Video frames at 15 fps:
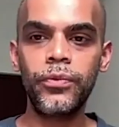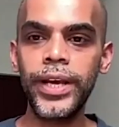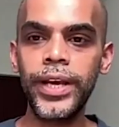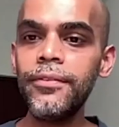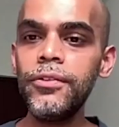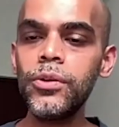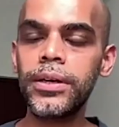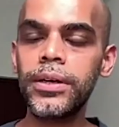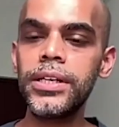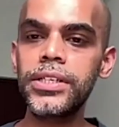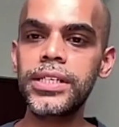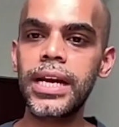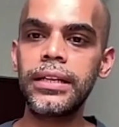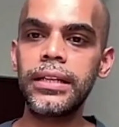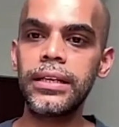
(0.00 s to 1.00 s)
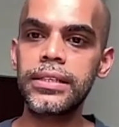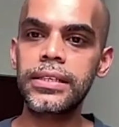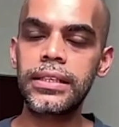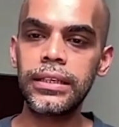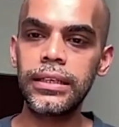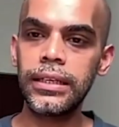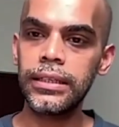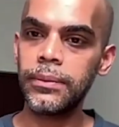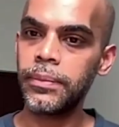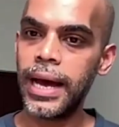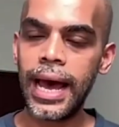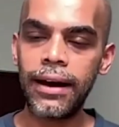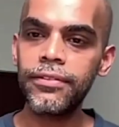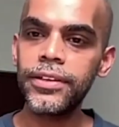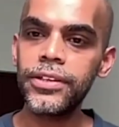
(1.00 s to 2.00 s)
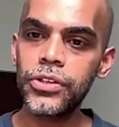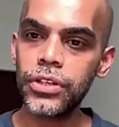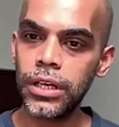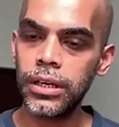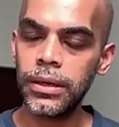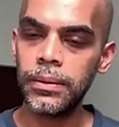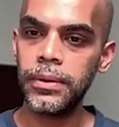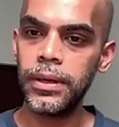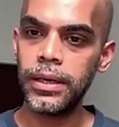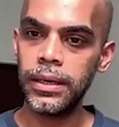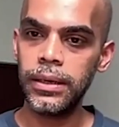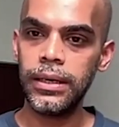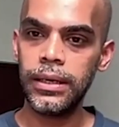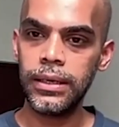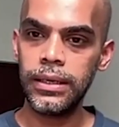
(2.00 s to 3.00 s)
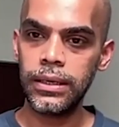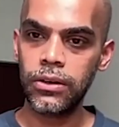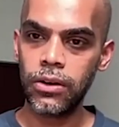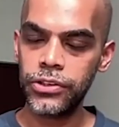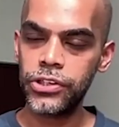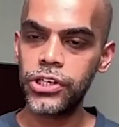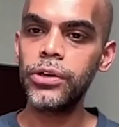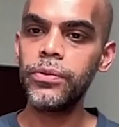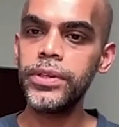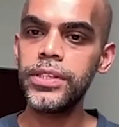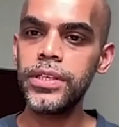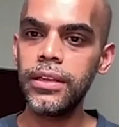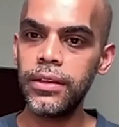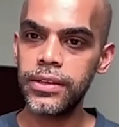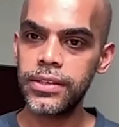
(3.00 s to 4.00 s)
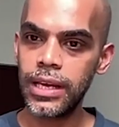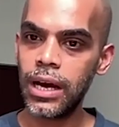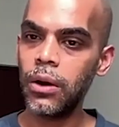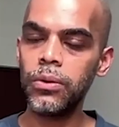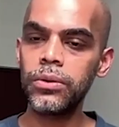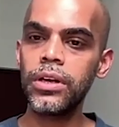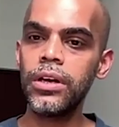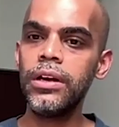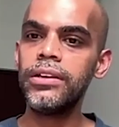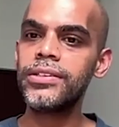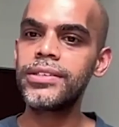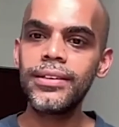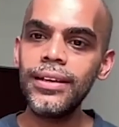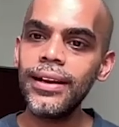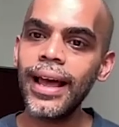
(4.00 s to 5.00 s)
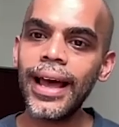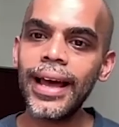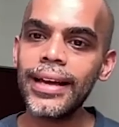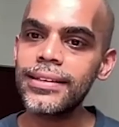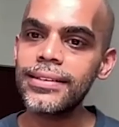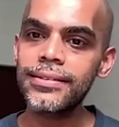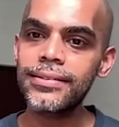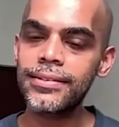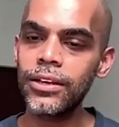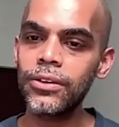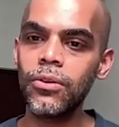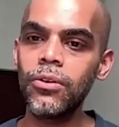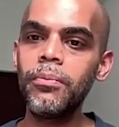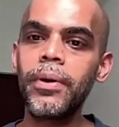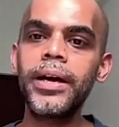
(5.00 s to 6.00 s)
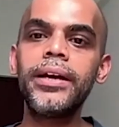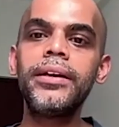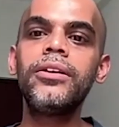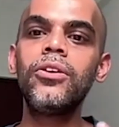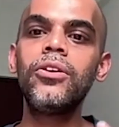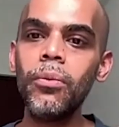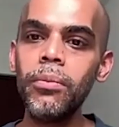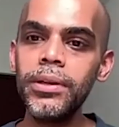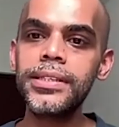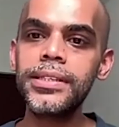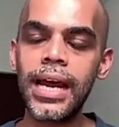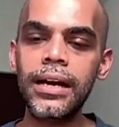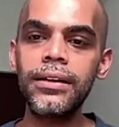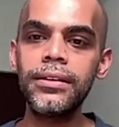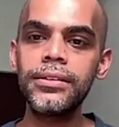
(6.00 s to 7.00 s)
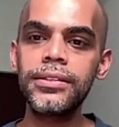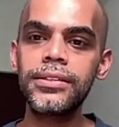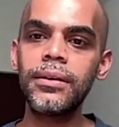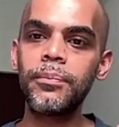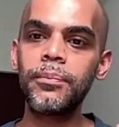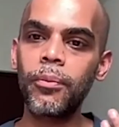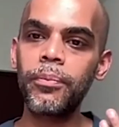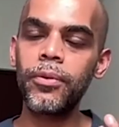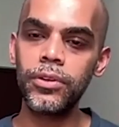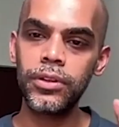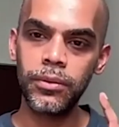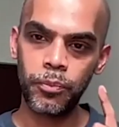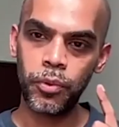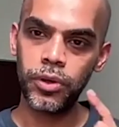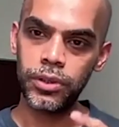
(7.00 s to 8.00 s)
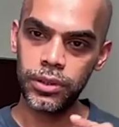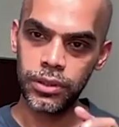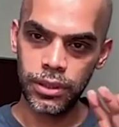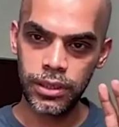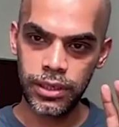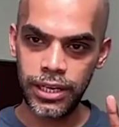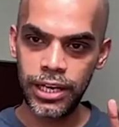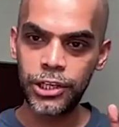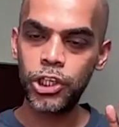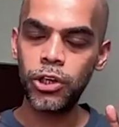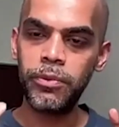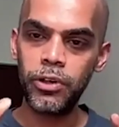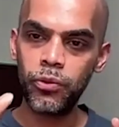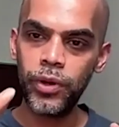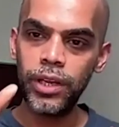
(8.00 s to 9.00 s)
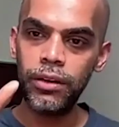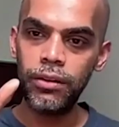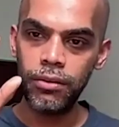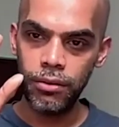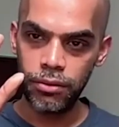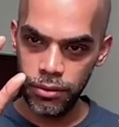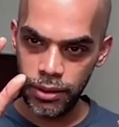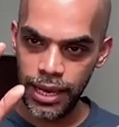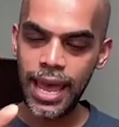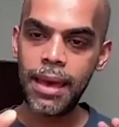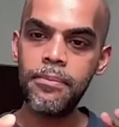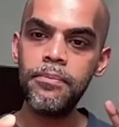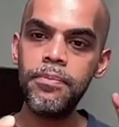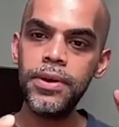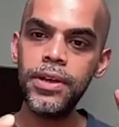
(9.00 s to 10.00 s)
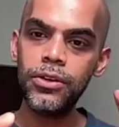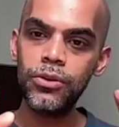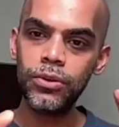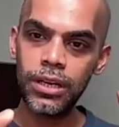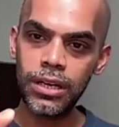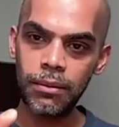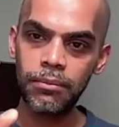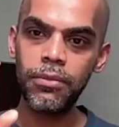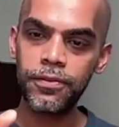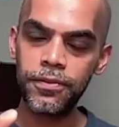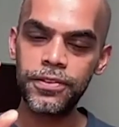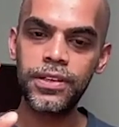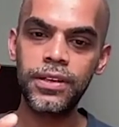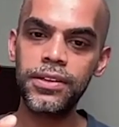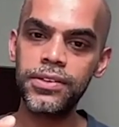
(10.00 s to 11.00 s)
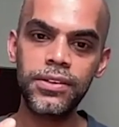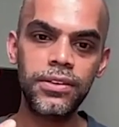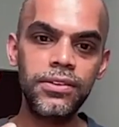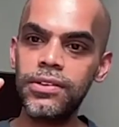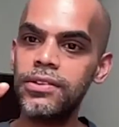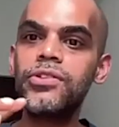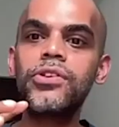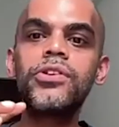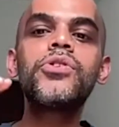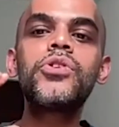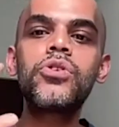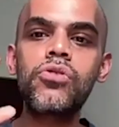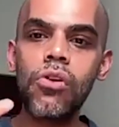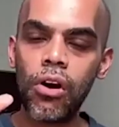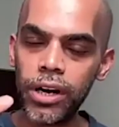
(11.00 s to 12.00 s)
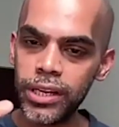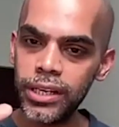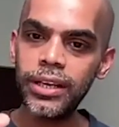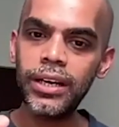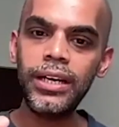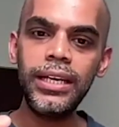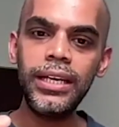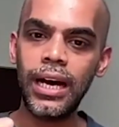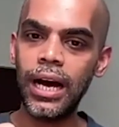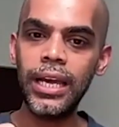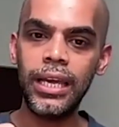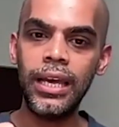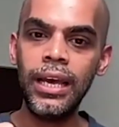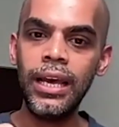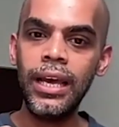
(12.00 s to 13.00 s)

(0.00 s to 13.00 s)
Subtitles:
We have to understand this. The average constituency in the South still has, by global standards, the ratio between the MP to the number of citizens is extraordinarily high.